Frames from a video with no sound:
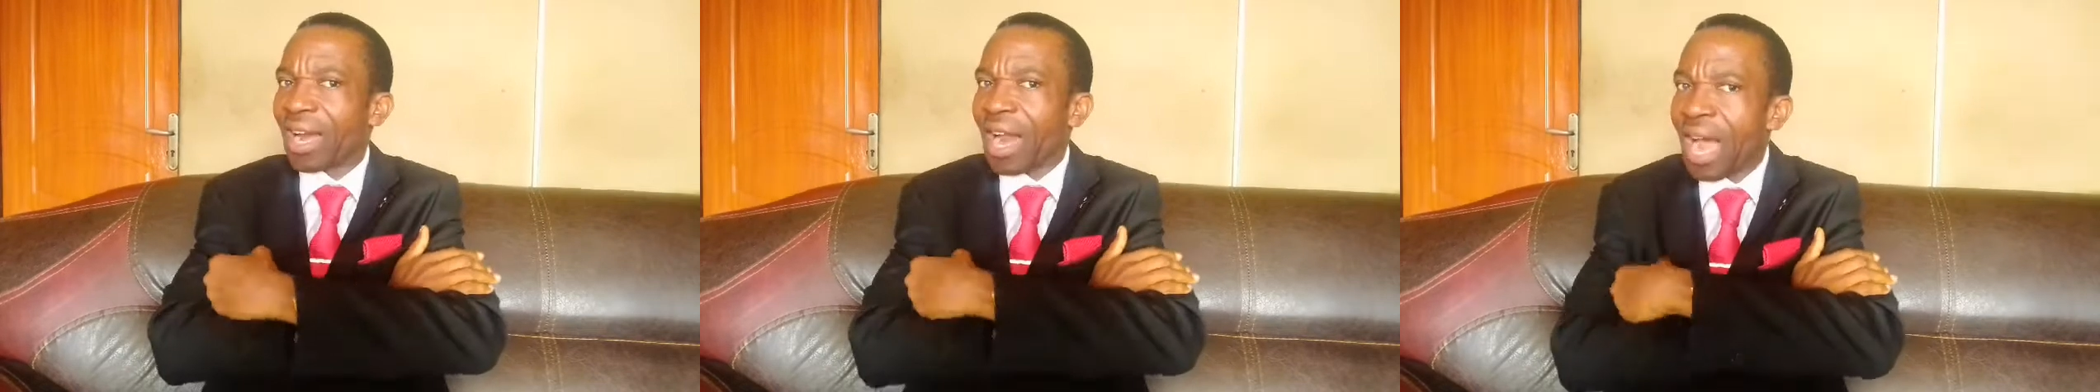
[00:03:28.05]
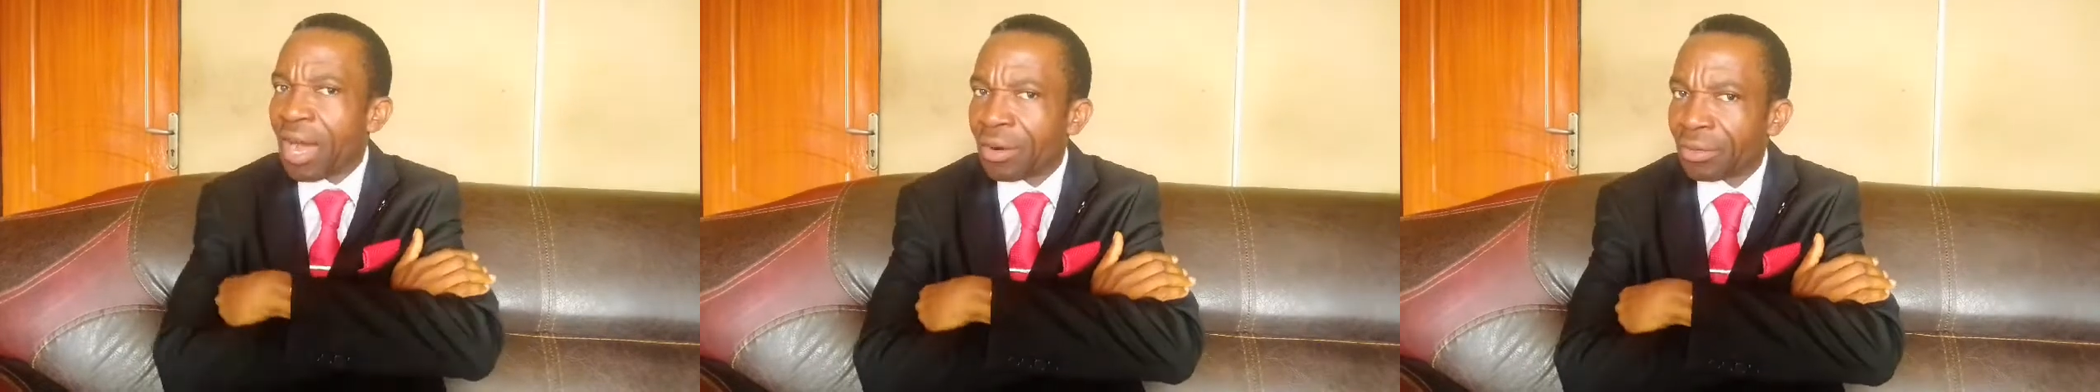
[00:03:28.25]

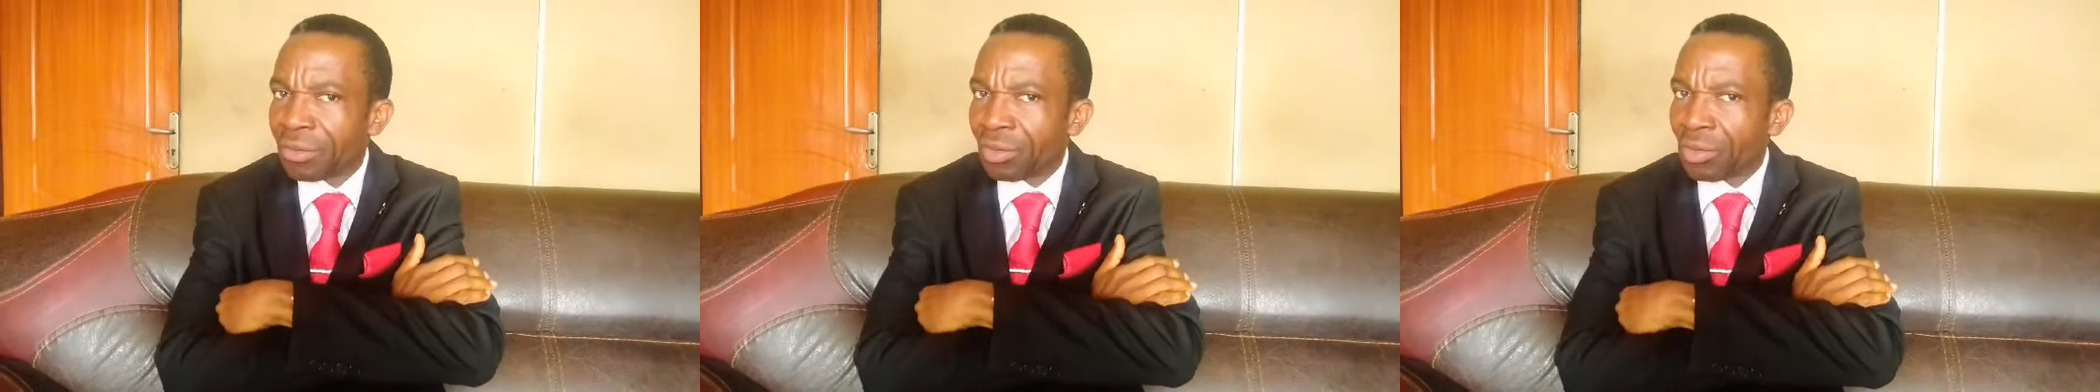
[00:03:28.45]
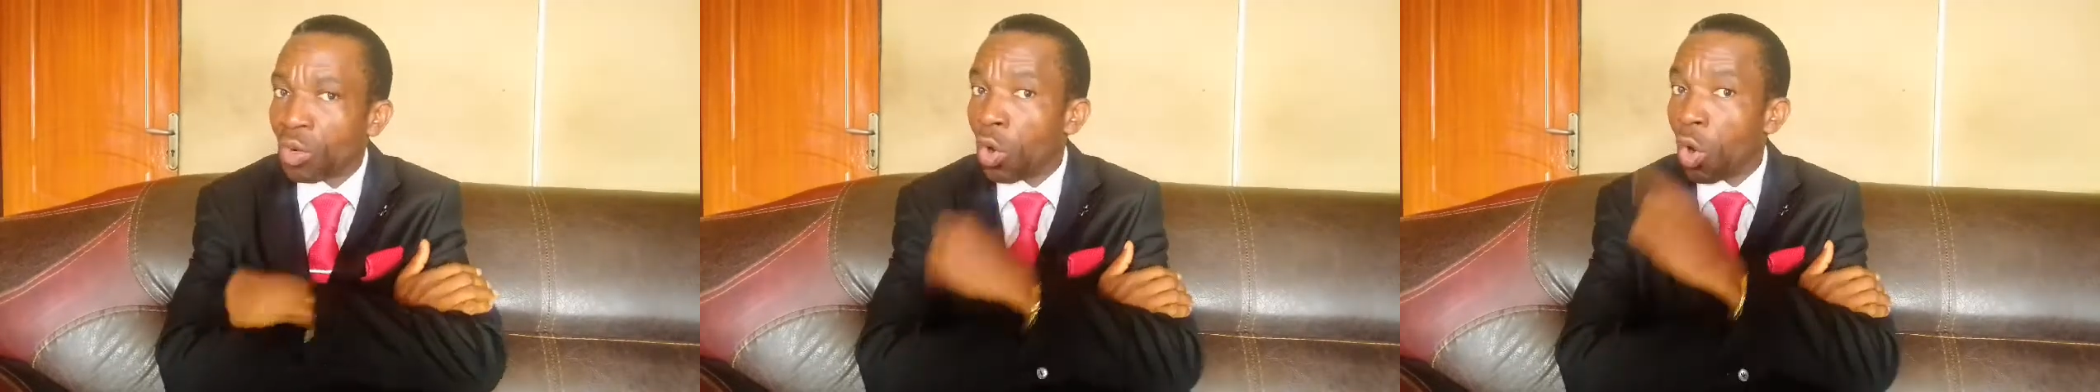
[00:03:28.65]
ground
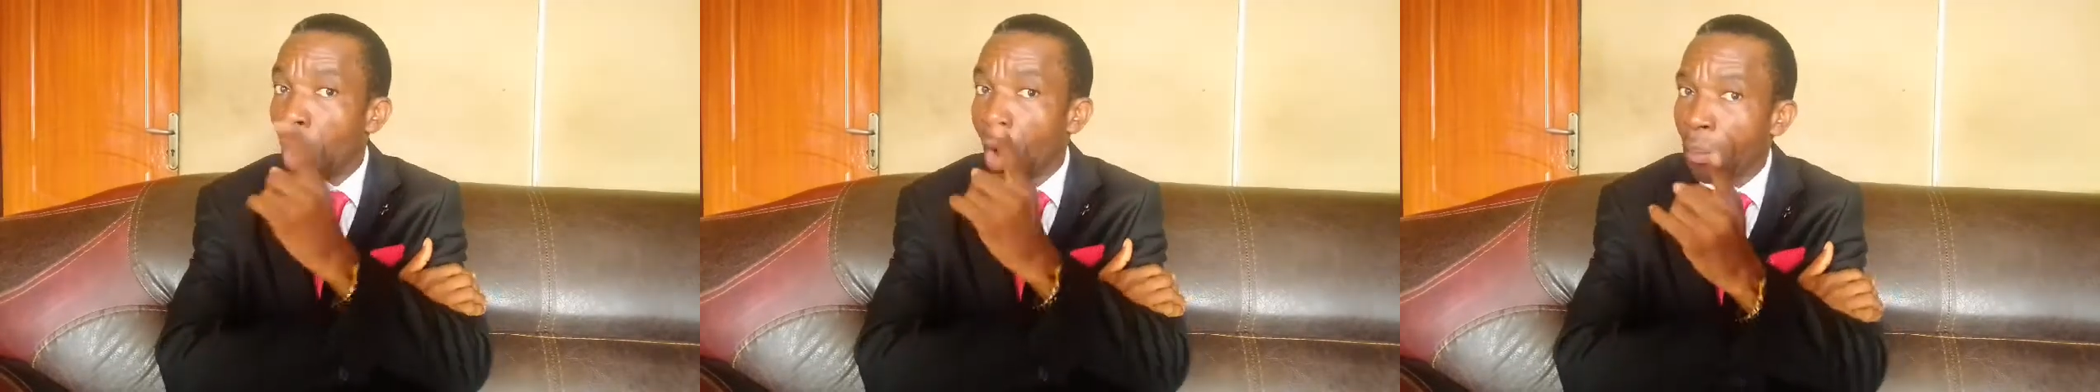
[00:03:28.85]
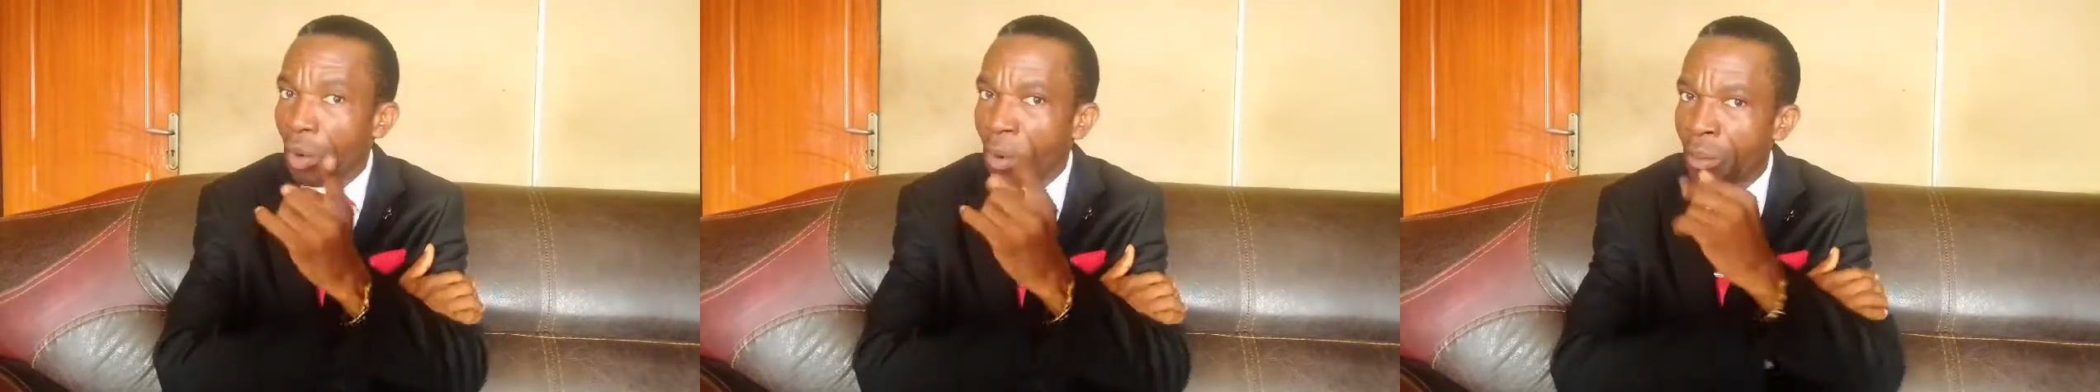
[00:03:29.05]

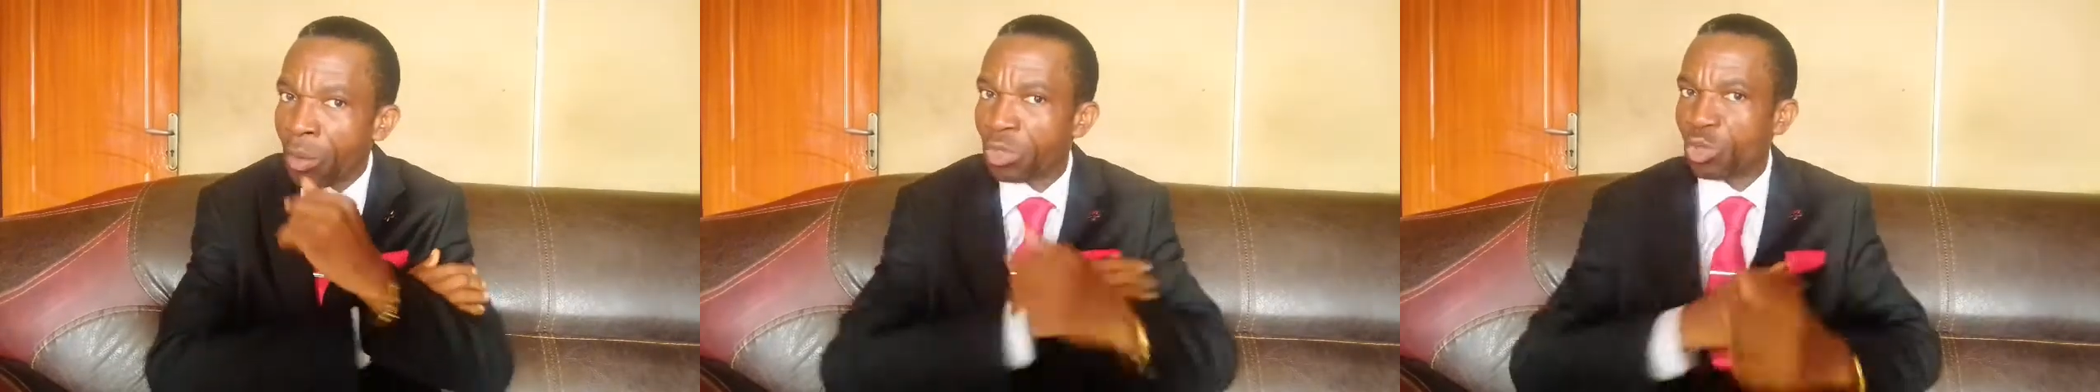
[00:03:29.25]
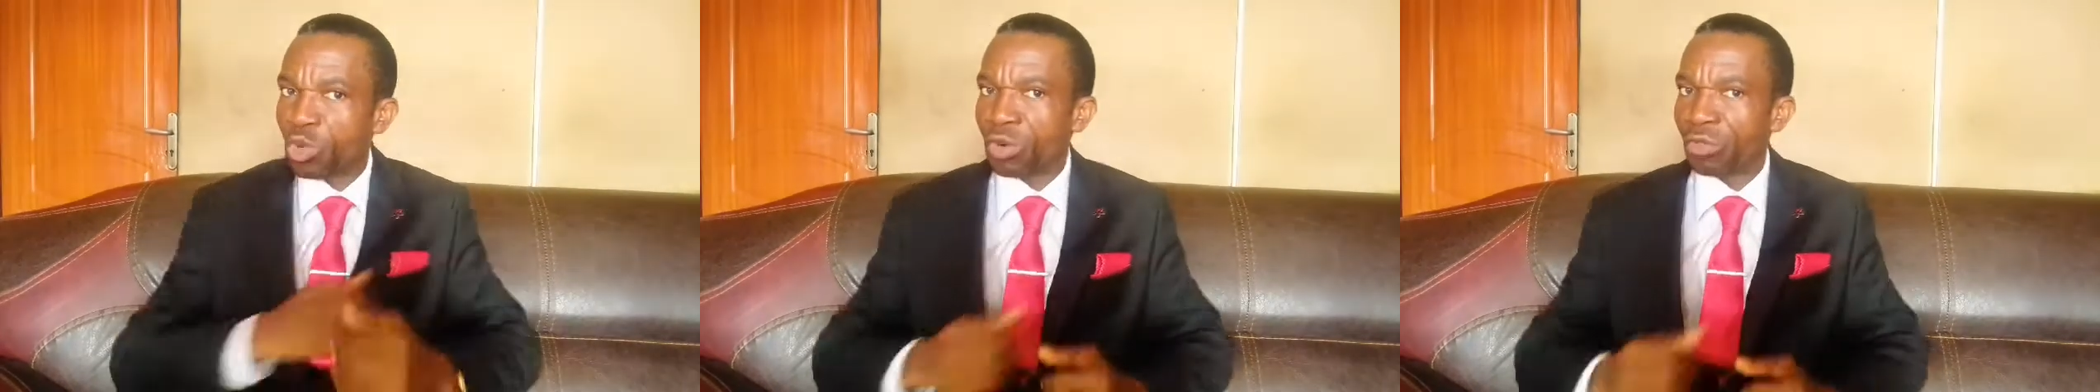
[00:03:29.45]
or
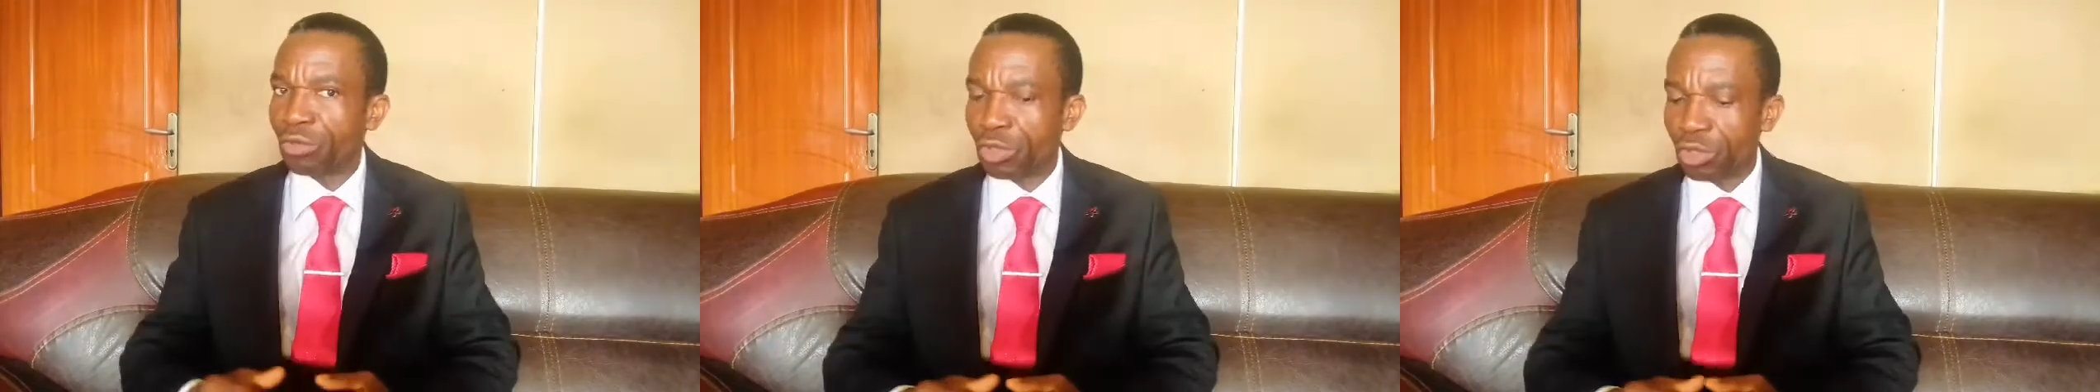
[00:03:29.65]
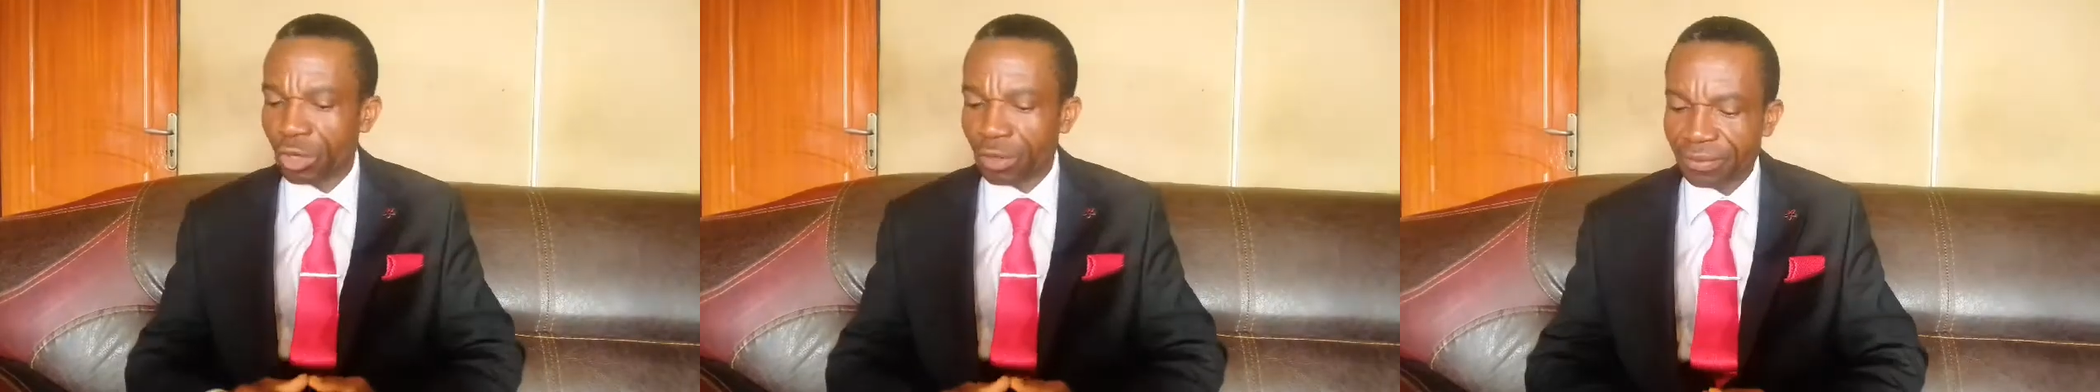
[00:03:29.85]
promote your
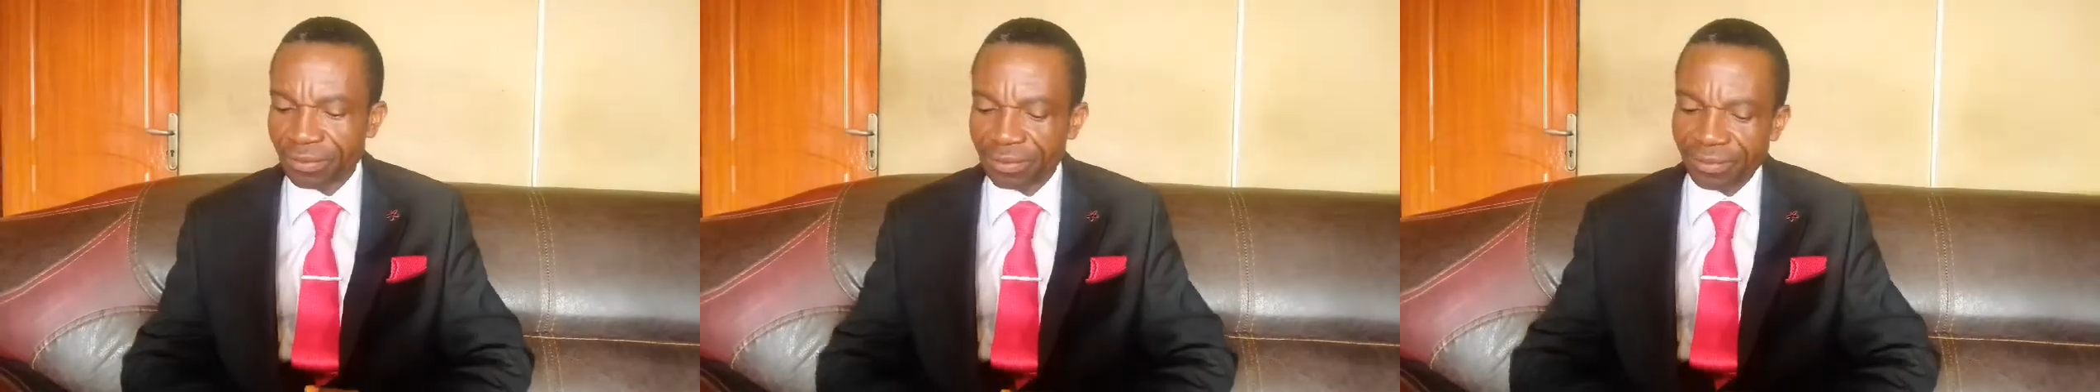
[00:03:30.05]
future?